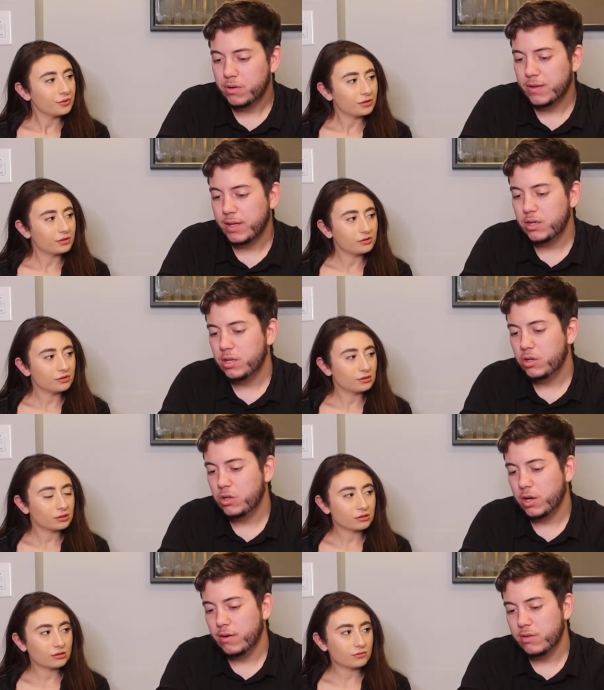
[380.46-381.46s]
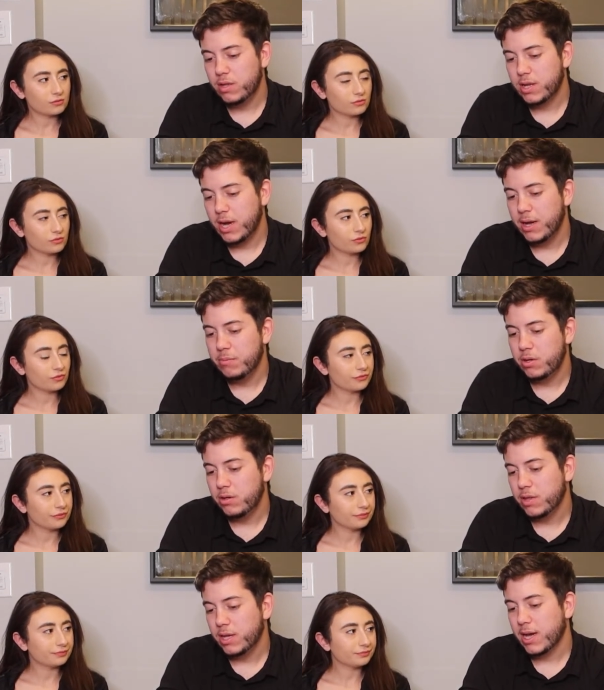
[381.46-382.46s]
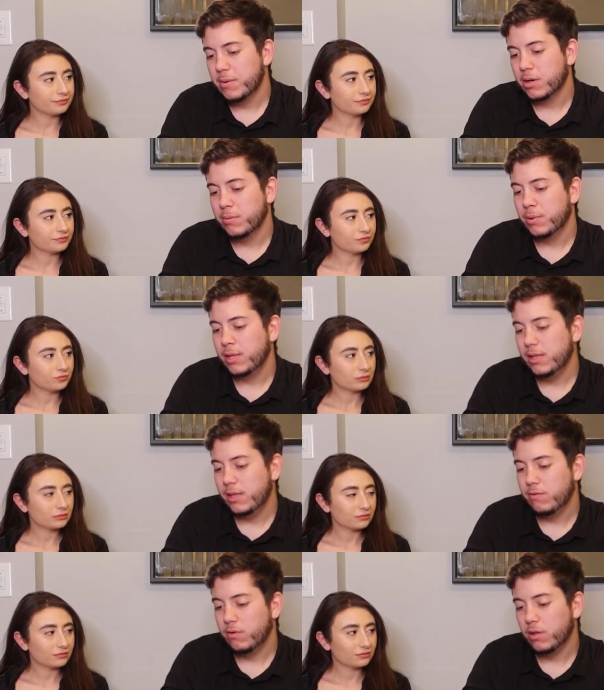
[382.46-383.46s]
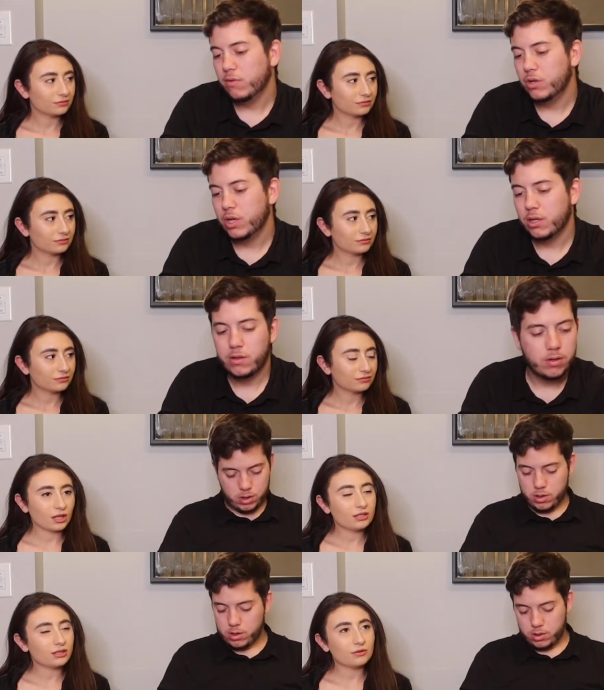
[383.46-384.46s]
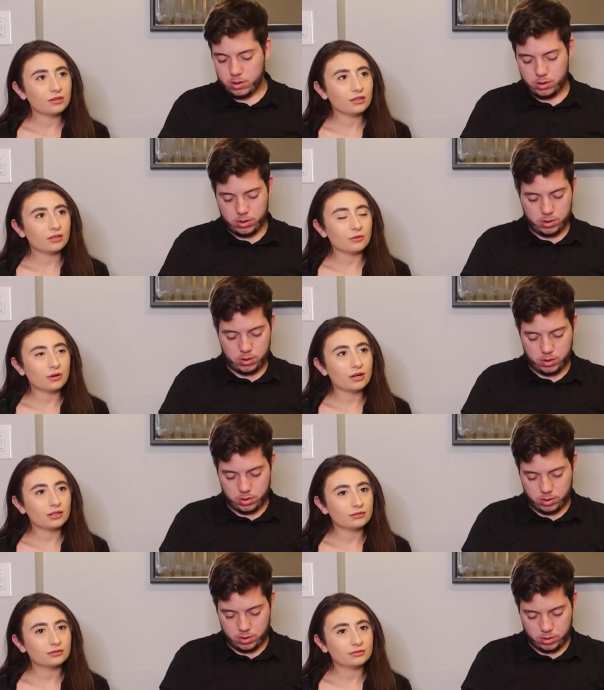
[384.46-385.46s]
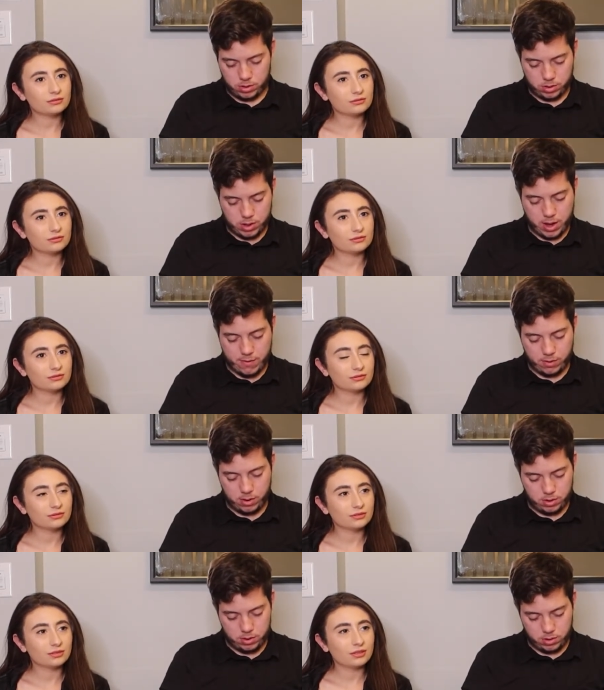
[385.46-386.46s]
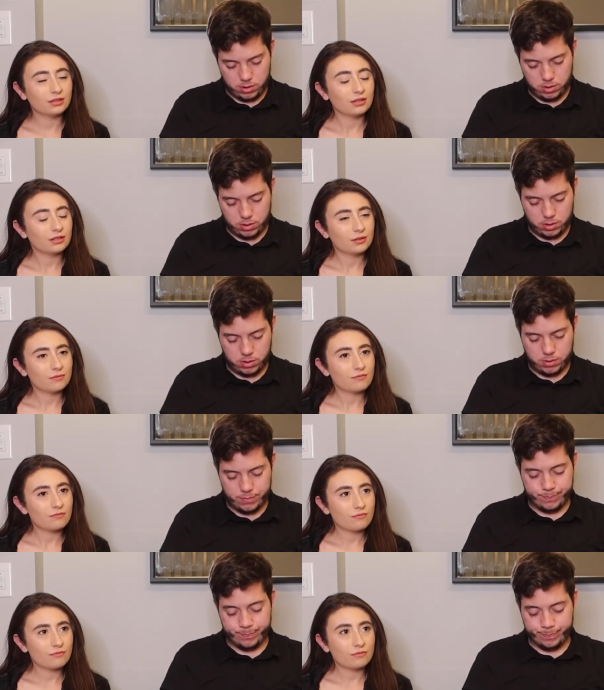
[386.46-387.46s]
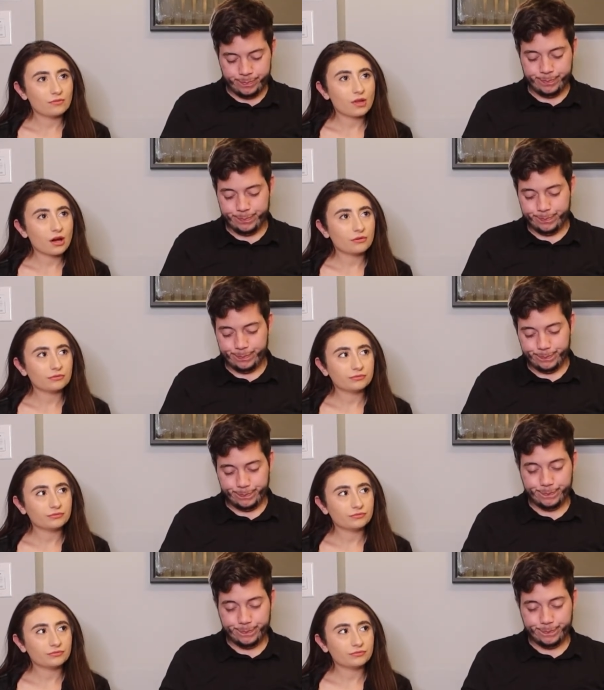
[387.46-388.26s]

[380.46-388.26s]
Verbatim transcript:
Speaker 1: percentage of the time do you think I'm completely full of shit?
Speaker 2: I don't think you are. Ever? No.